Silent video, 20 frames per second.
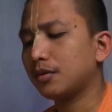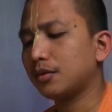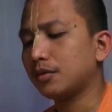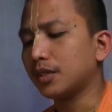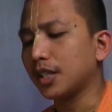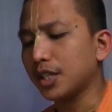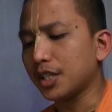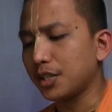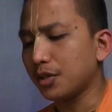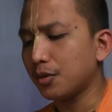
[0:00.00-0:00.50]

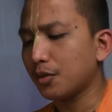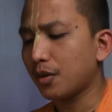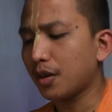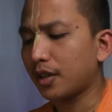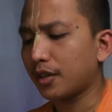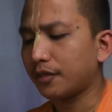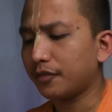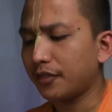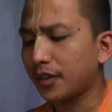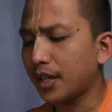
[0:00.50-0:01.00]
that you
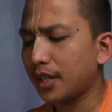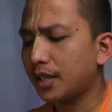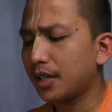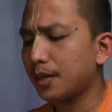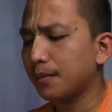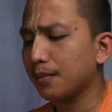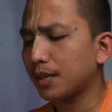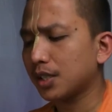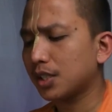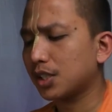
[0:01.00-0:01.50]
are very
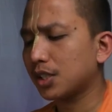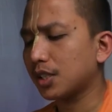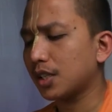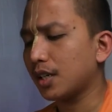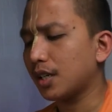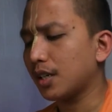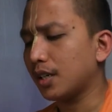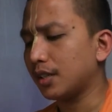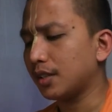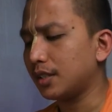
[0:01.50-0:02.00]
much
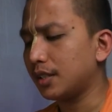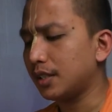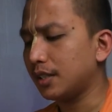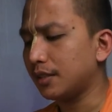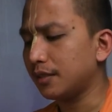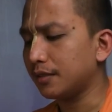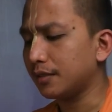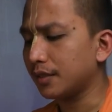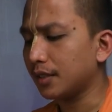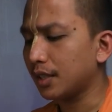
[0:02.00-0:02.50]

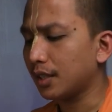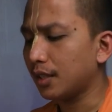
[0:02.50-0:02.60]
aggrieved